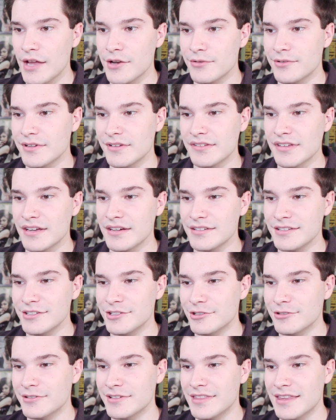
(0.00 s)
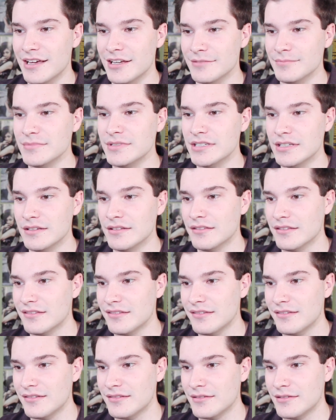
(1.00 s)
I don't exactly know what that
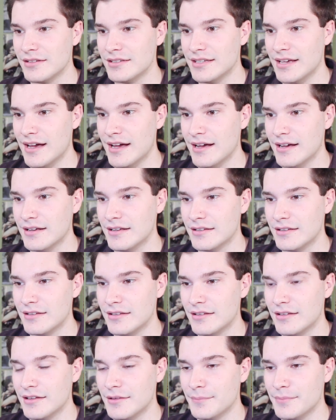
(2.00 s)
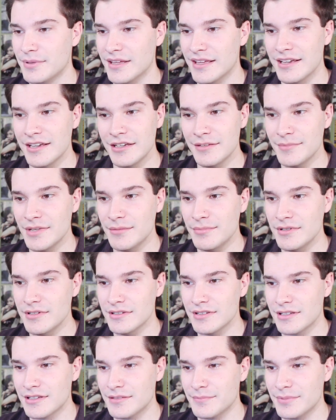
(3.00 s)
means. Ta. Play, maybe?
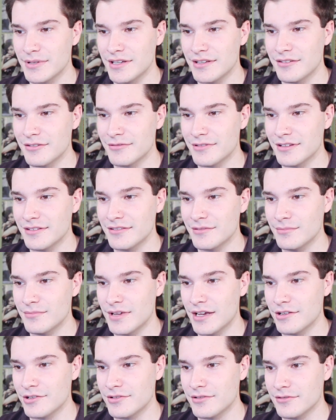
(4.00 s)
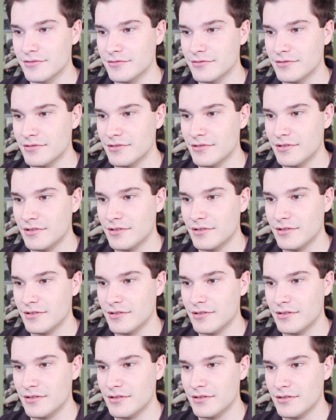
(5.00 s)
Like, play the rhythm? I don't know.
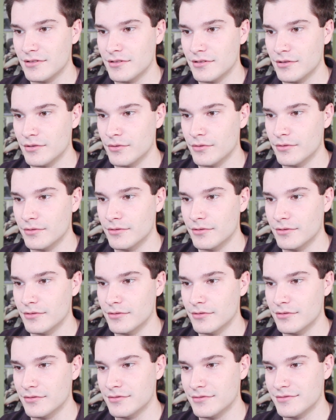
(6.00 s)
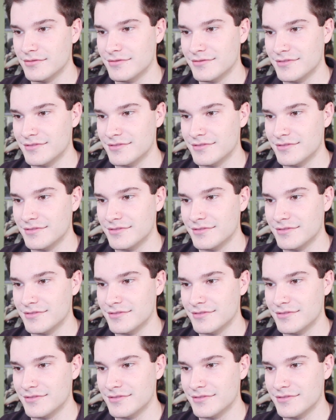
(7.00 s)
Oh.